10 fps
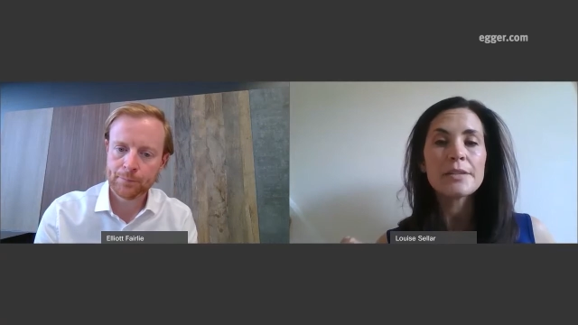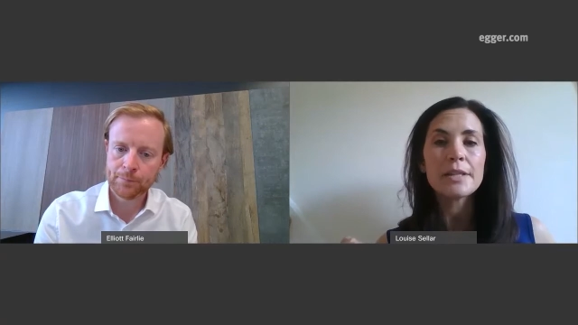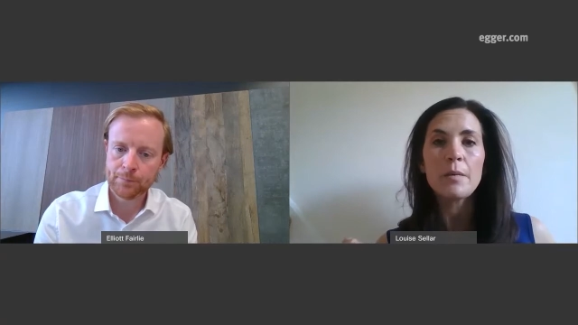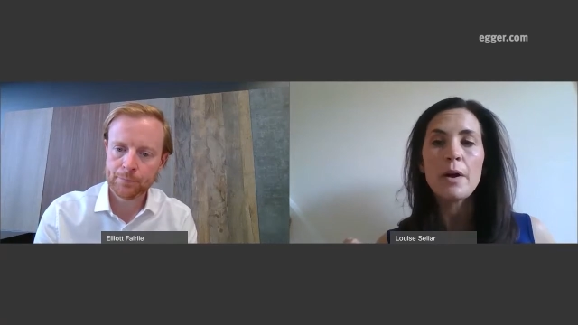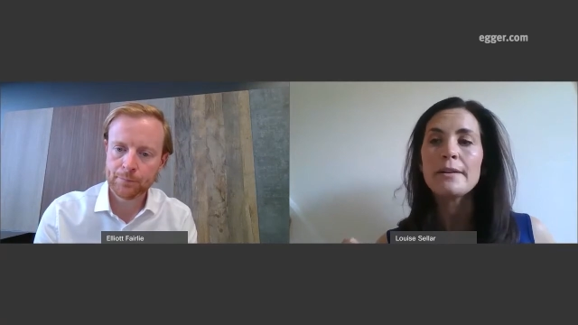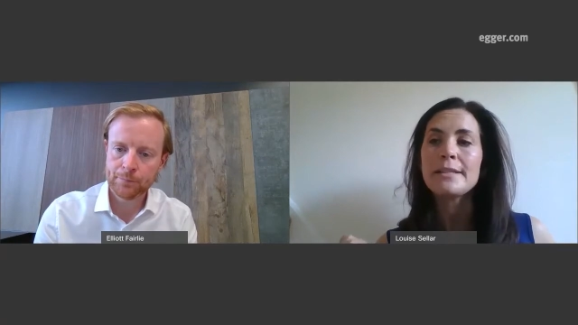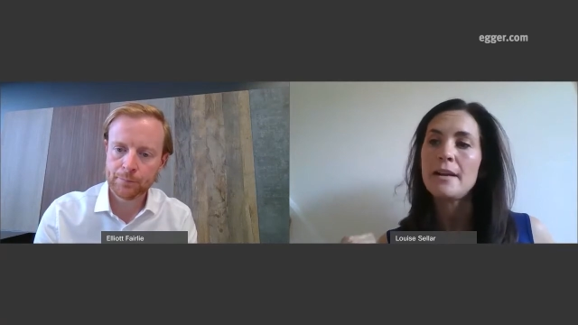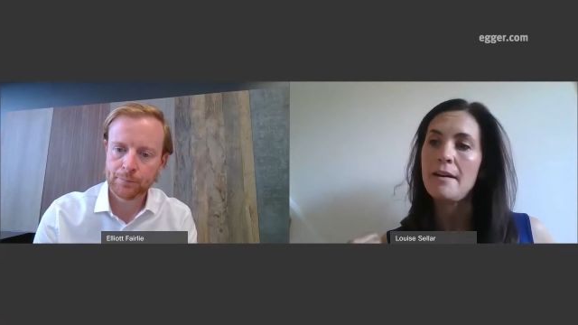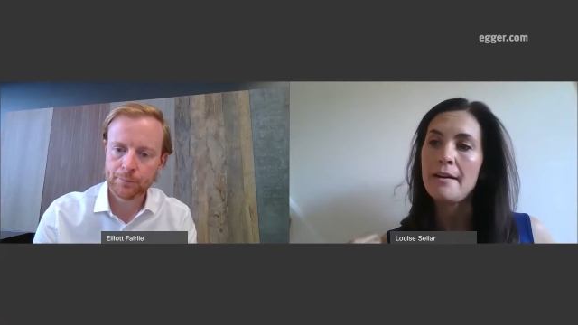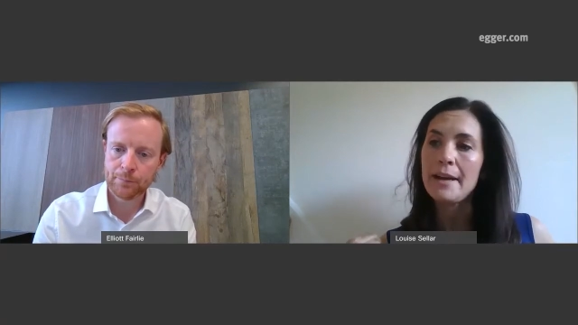Speaker 1: inquiries are
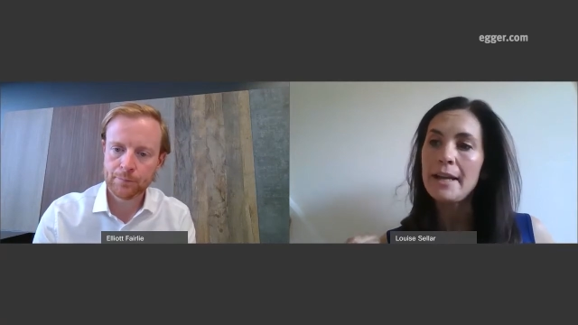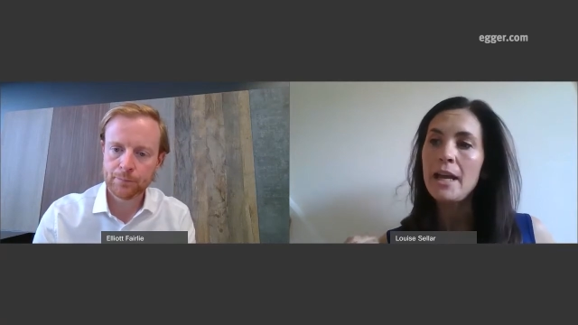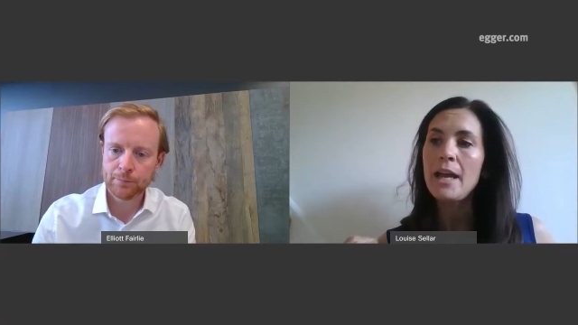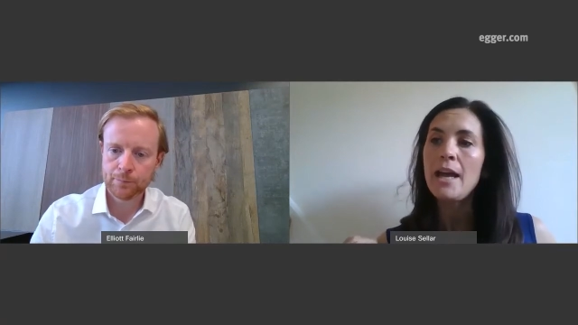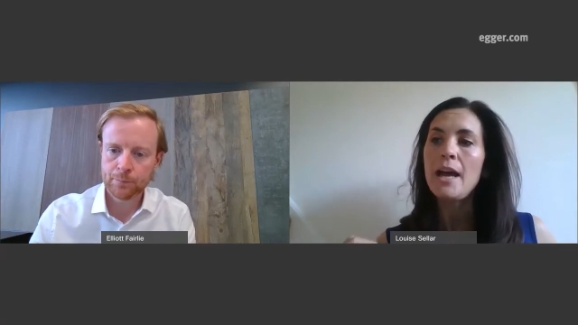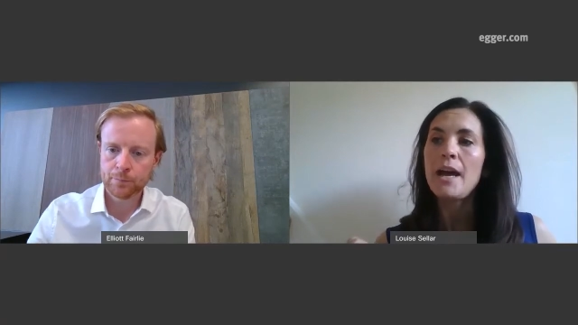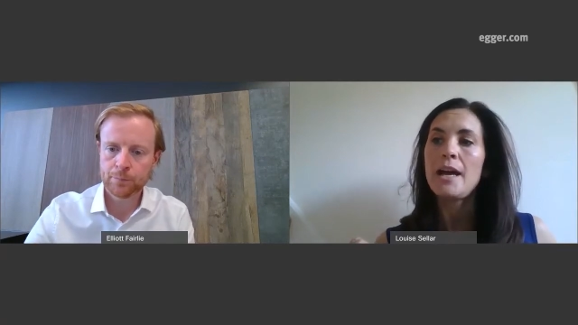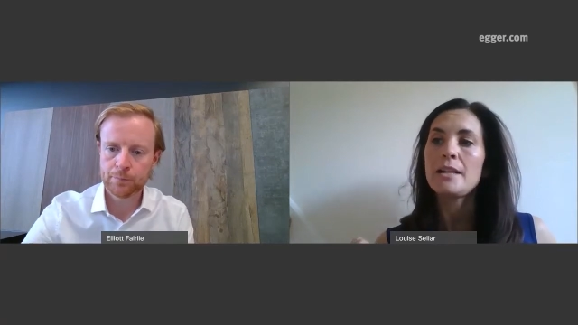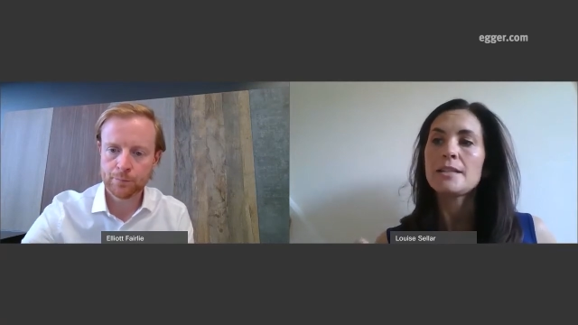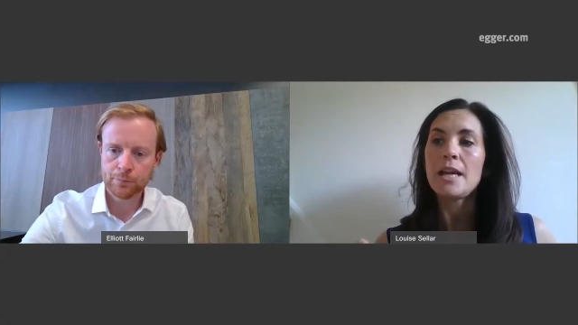high
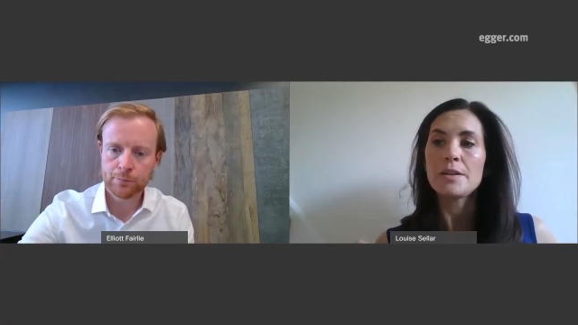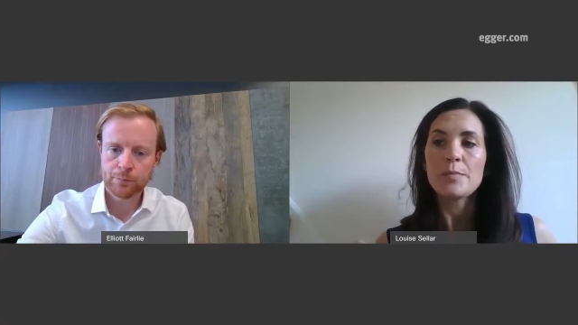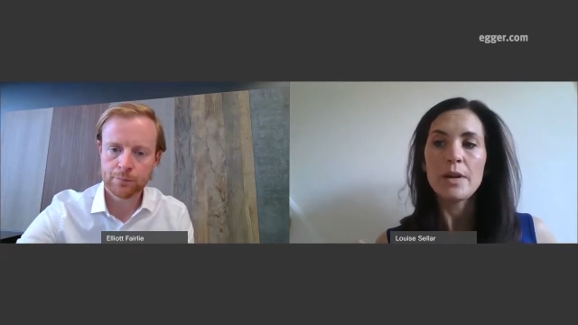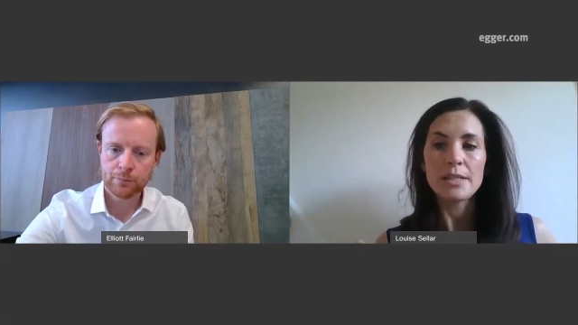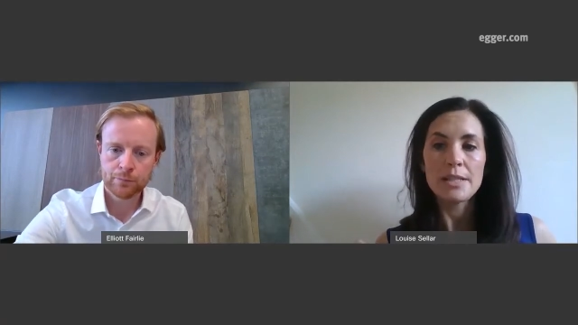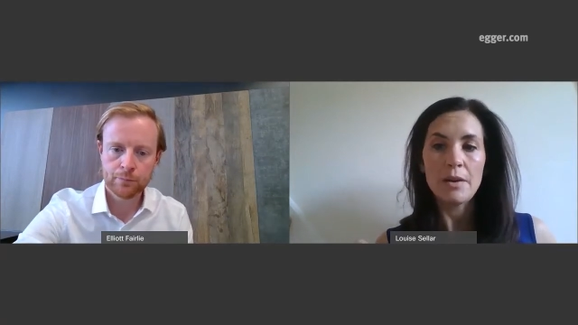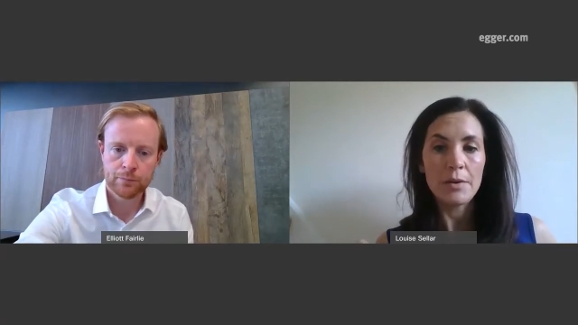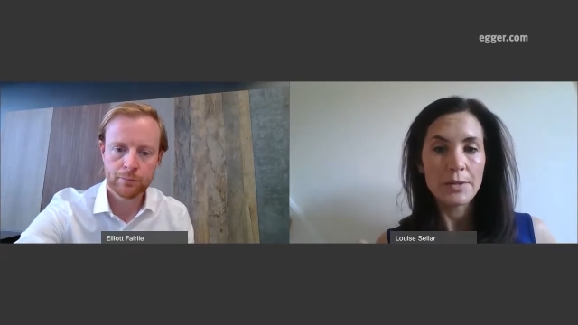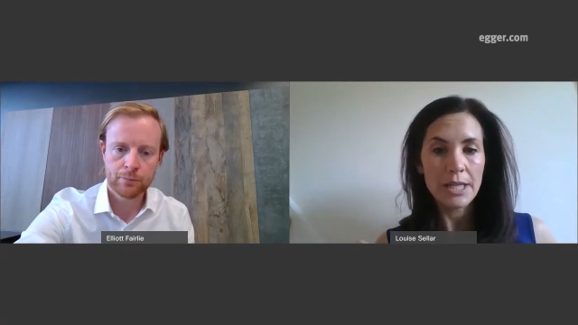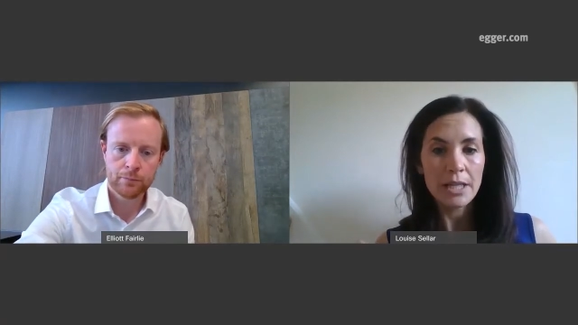and house prices are
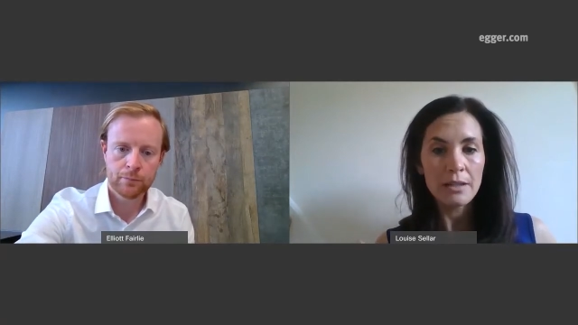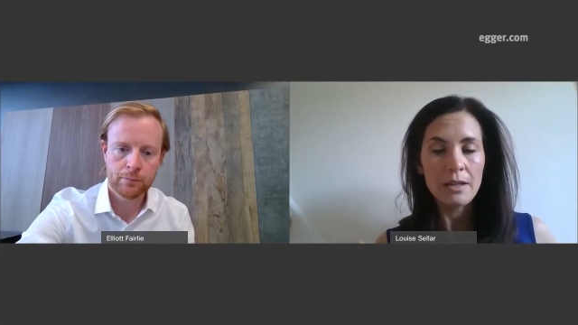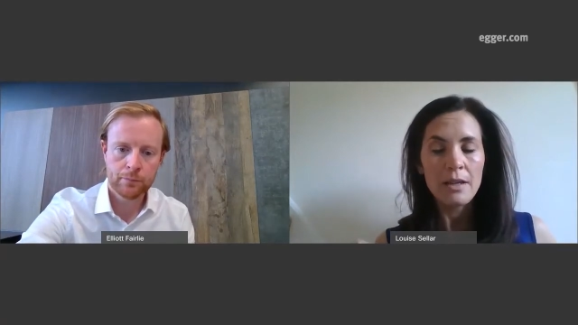holding.